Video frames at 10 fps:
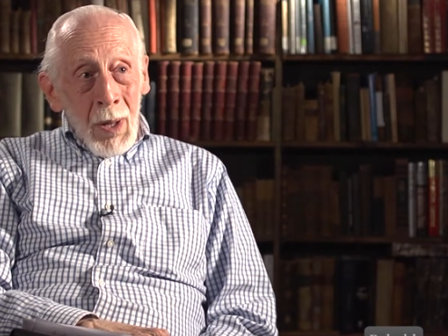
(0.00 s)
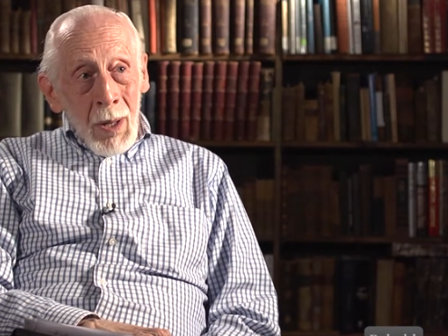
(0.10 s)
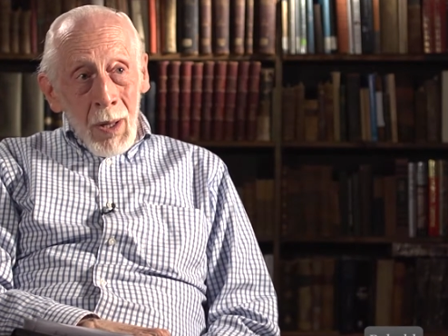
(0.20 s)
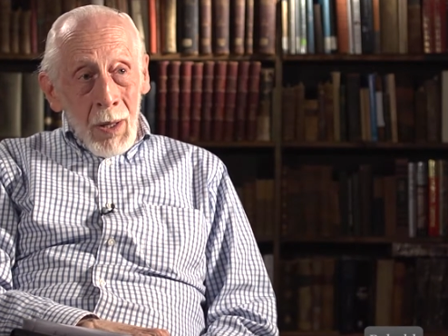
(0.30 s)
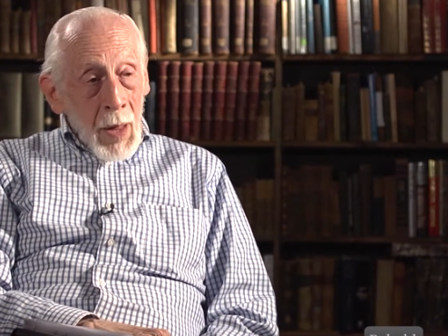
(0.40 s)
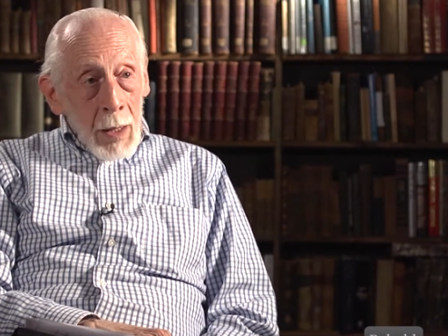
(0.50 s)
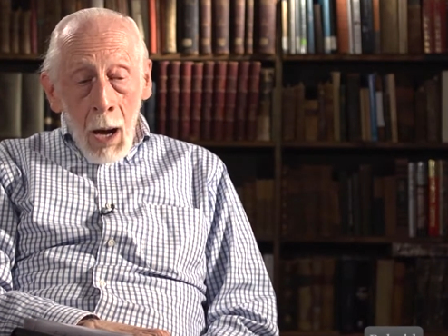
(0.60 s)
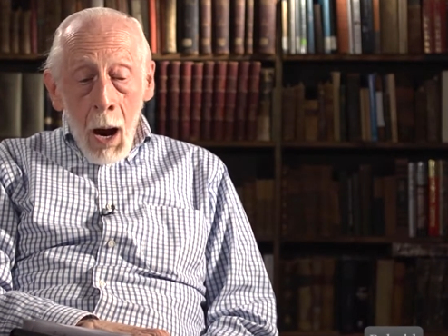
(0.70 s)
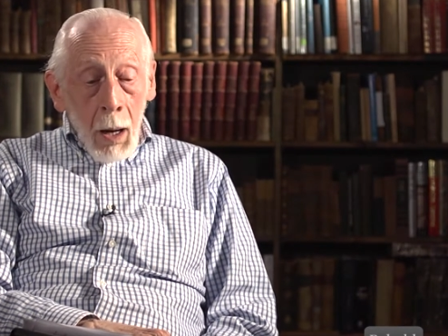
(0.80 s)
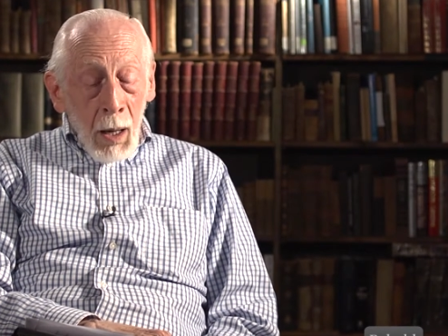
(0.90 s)
that
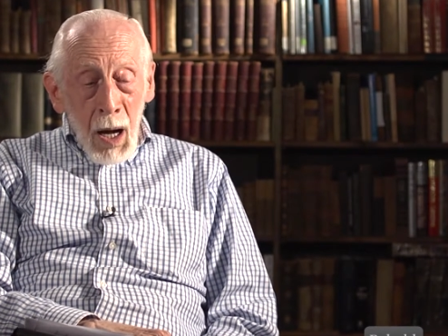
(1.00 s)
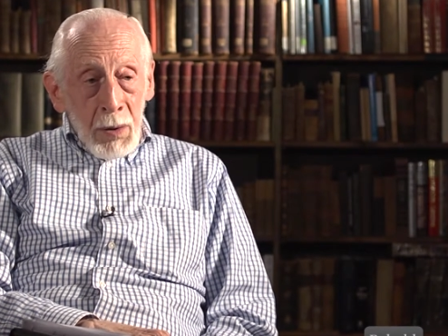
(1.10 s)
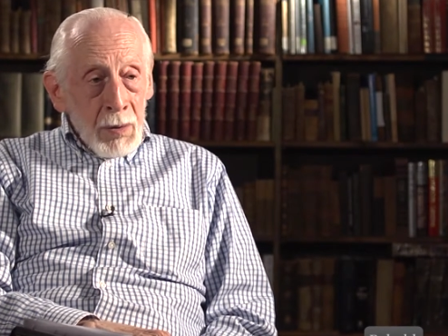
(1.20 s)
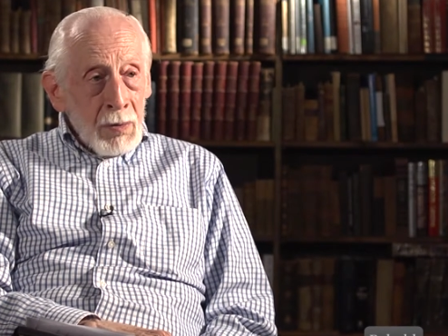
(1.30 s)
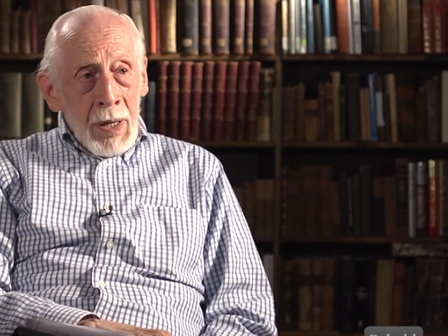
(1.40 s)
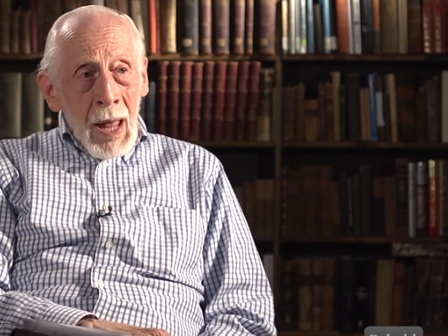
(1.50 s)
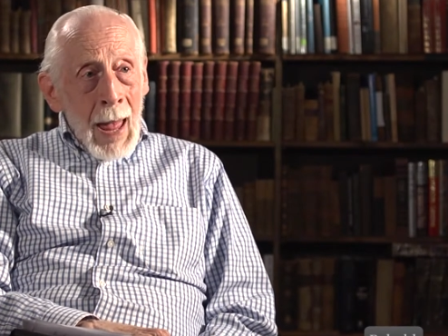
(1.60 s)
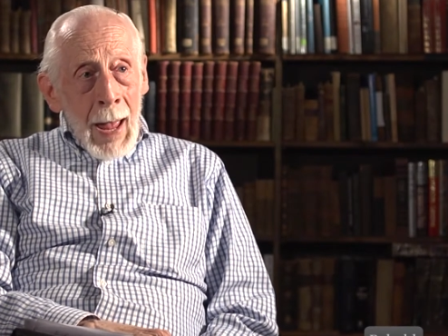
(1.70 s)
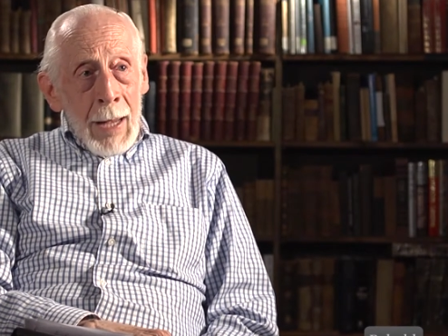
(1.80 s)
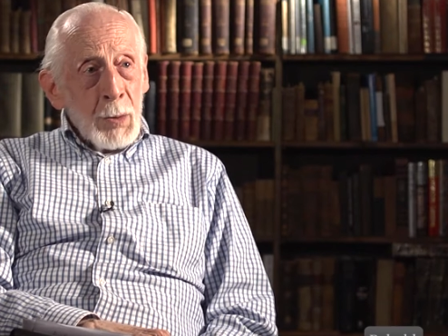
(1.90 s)
our country
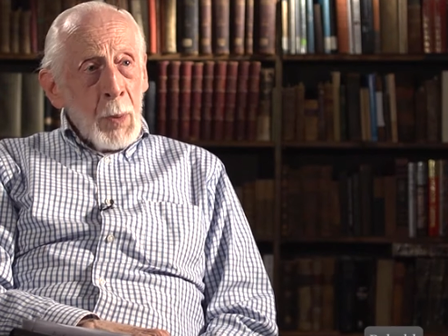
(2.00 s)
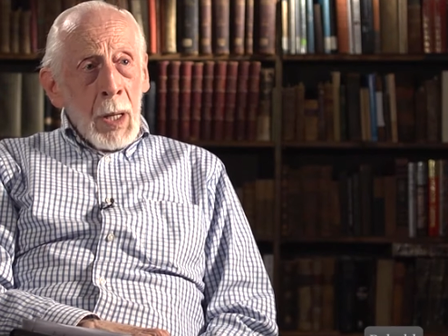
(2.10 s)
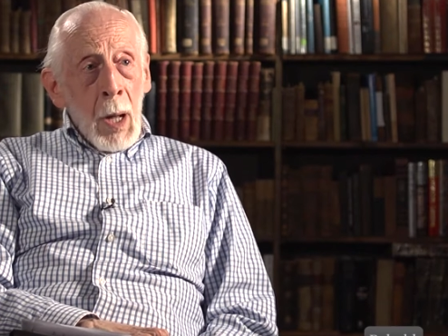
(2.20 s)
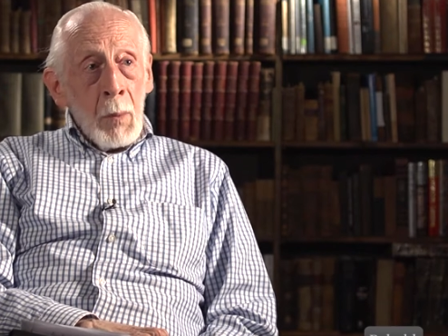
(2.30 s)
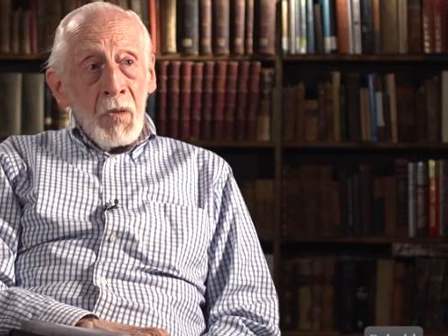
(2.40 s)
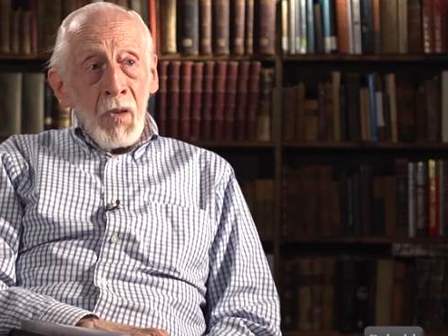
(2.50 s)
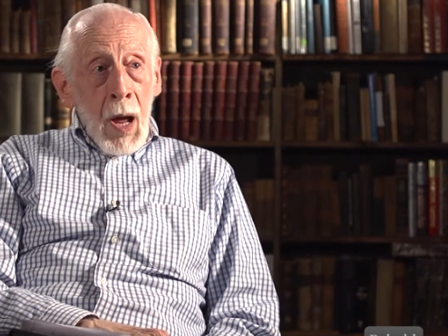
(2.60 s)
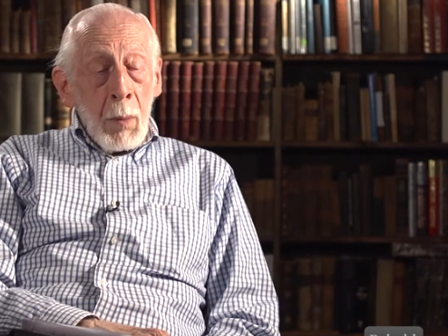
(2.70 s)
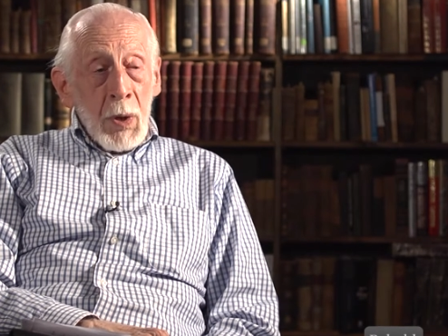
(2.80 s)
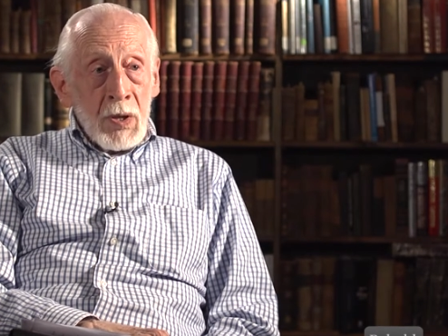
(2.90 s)
has become
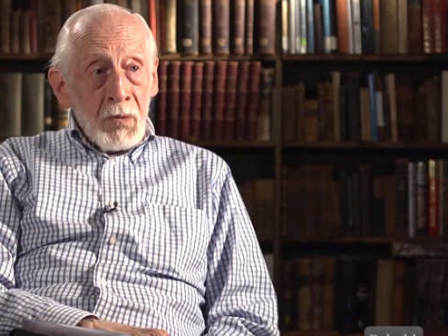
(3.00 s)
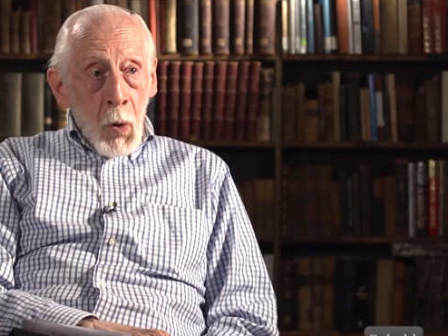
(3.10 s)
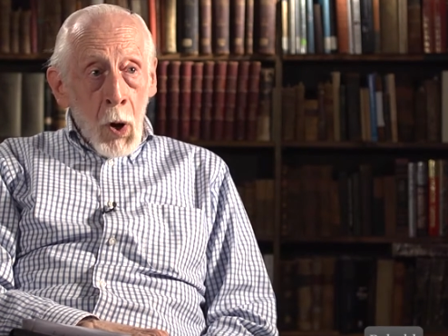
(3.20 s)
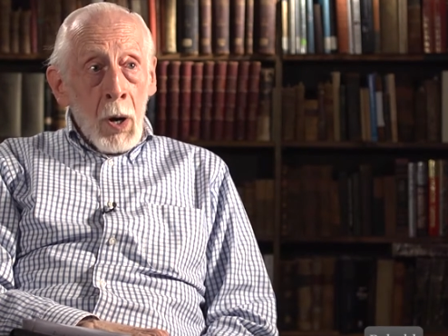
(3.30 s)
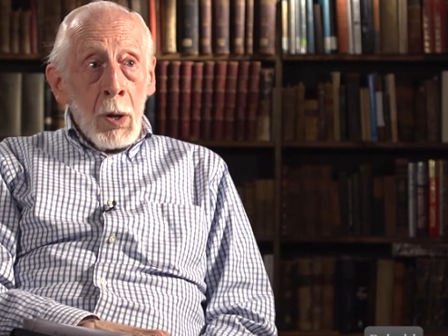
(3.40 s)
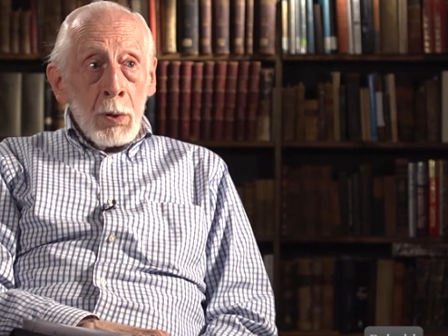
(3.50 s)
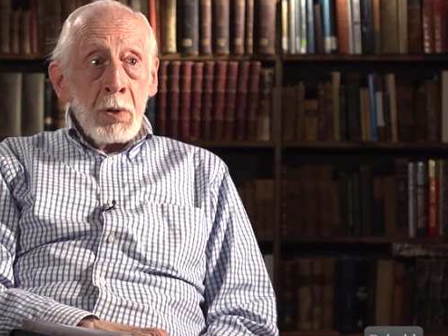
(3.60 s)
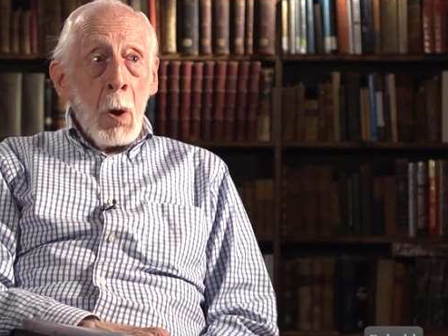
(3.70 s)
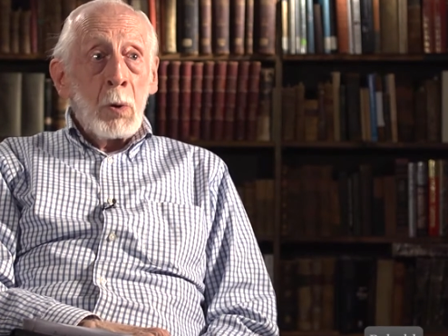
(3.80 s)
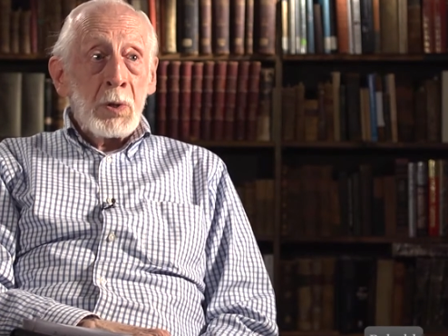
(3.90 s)
famous for
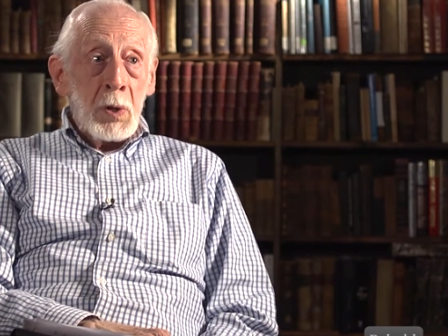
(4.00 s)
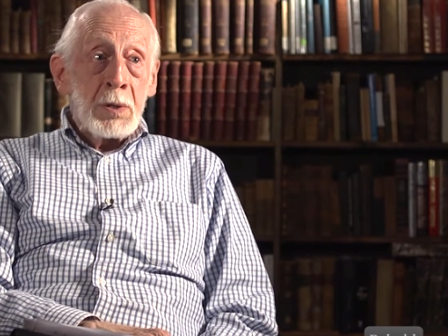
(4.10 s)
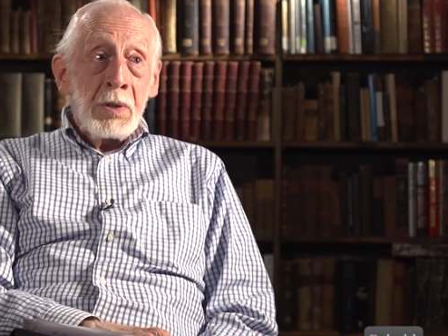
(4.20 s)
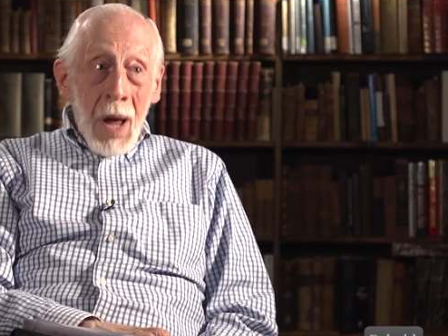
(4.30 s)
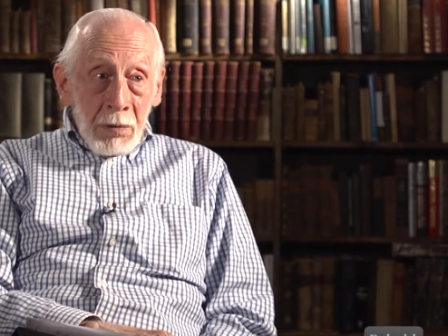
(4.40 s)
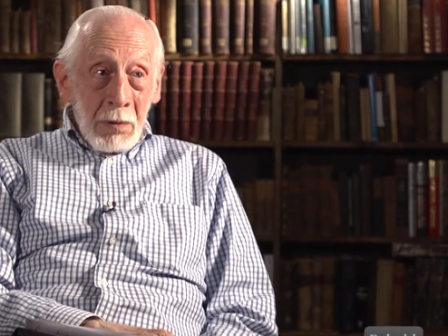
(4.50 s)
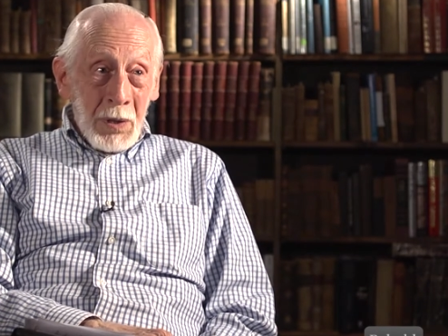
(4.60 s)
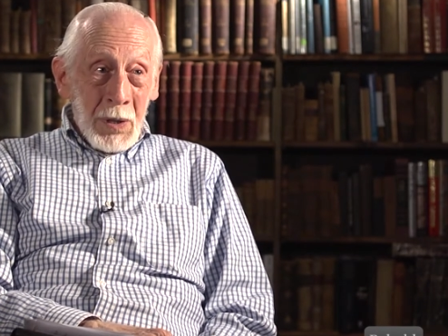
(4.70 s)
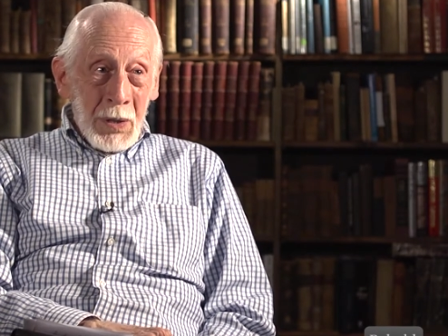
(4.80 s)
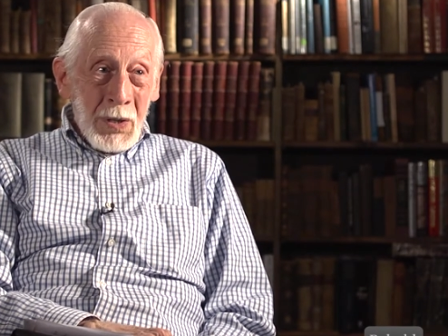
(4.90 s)
social
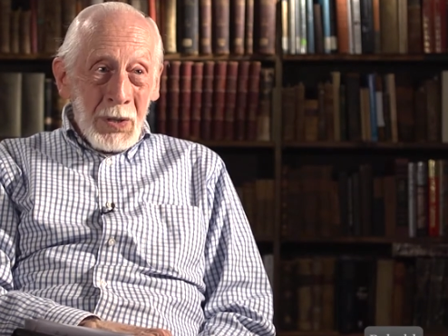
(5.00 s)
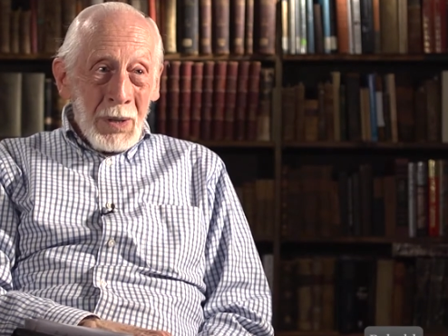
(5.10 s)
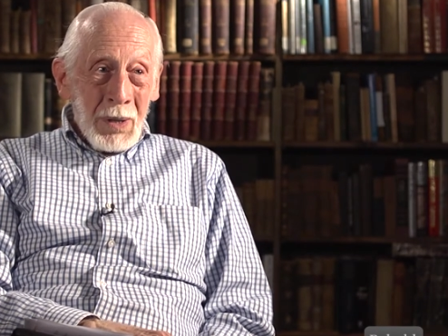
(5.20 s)
justice.